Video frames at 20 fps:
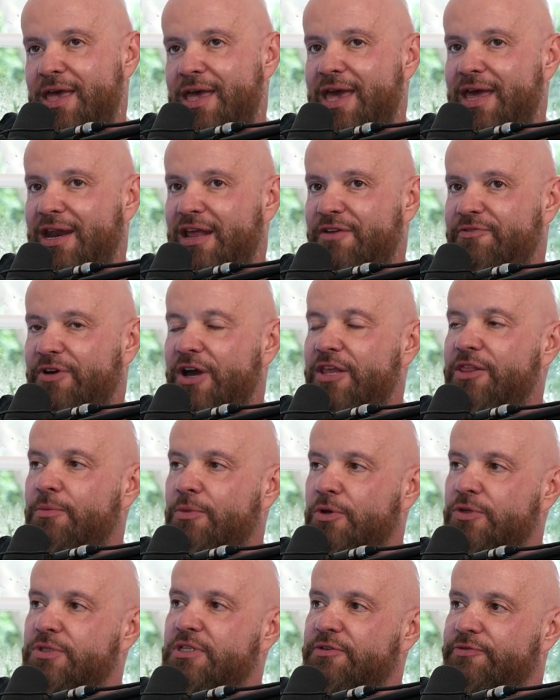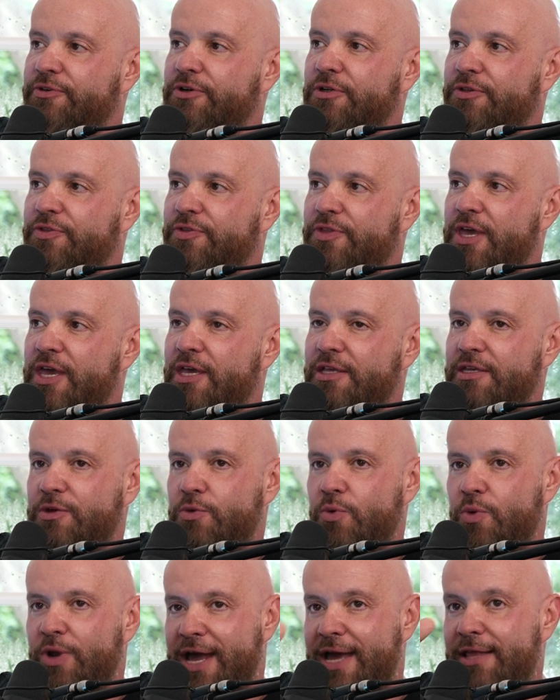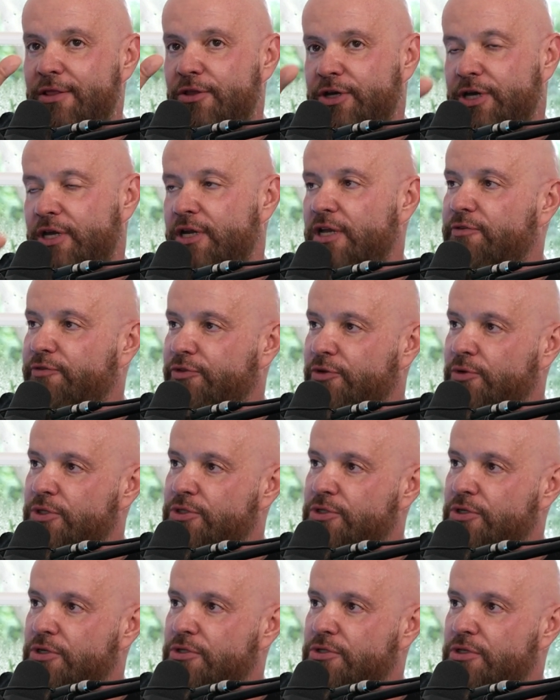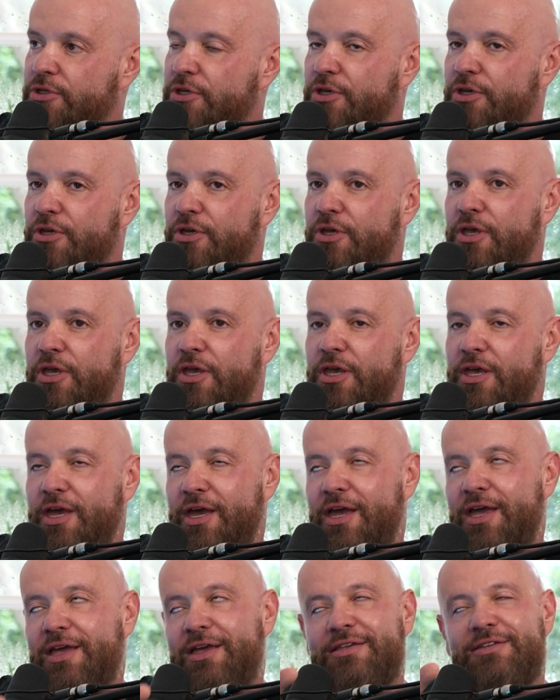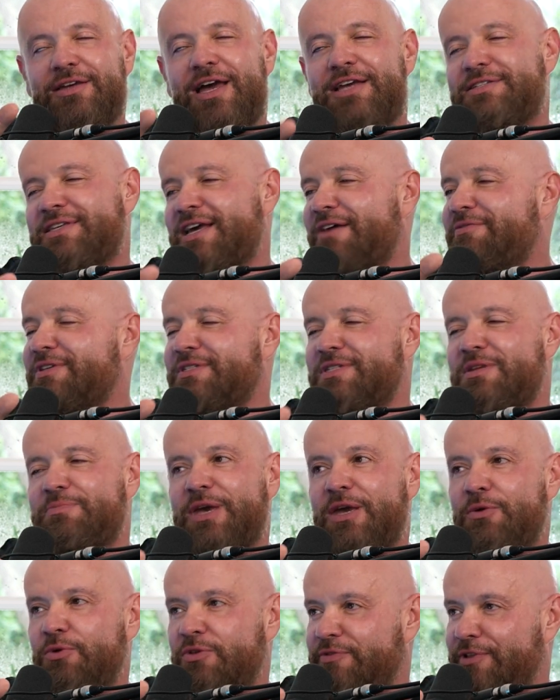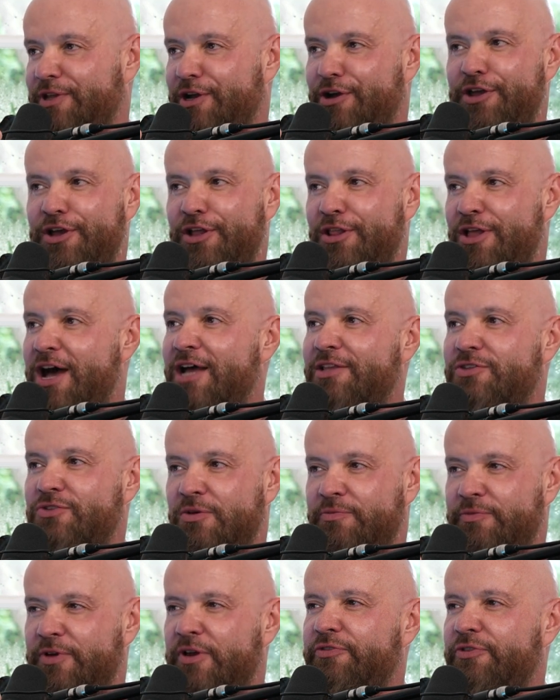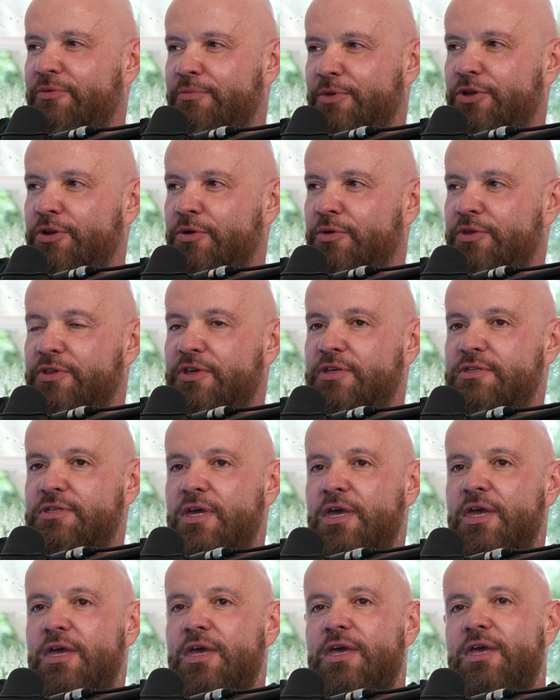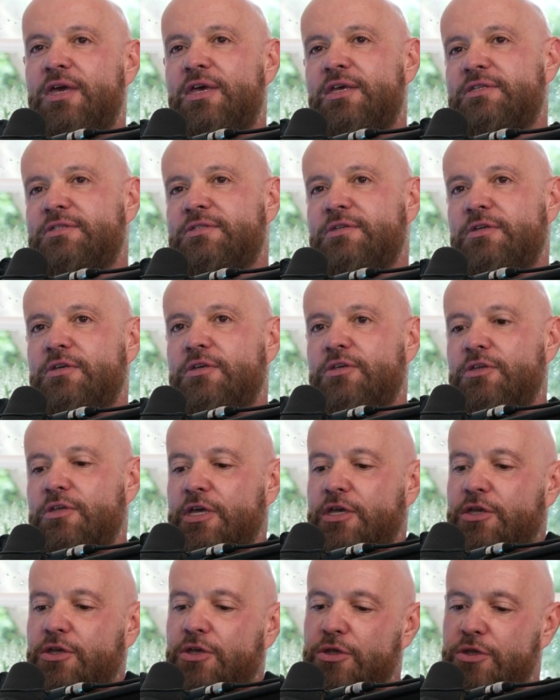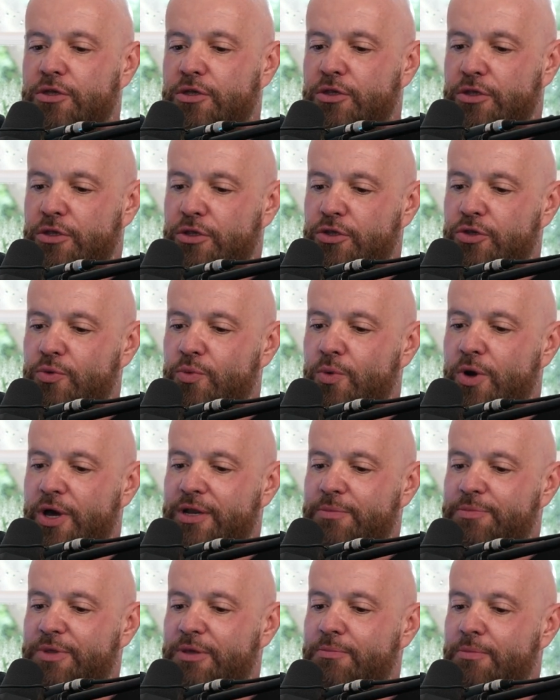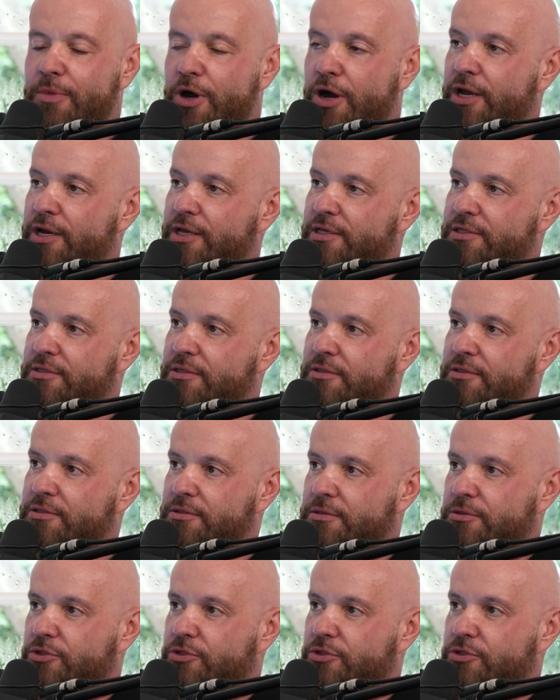And I find the most difficult thing, like when I look at influencers, I just have this debate with Valeria a lot, so I'm very familiar with this, is like you want to be modest